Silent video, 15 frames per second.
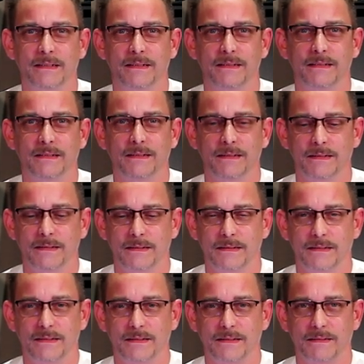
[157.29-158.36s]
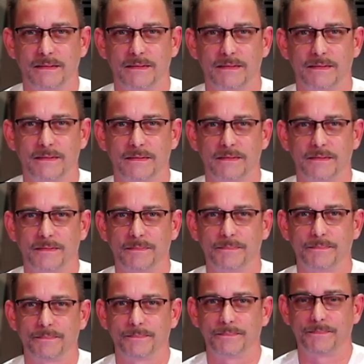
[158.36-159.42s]

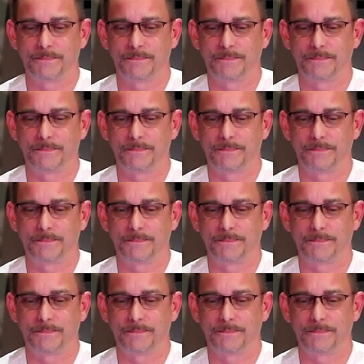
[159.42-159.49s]
(silence)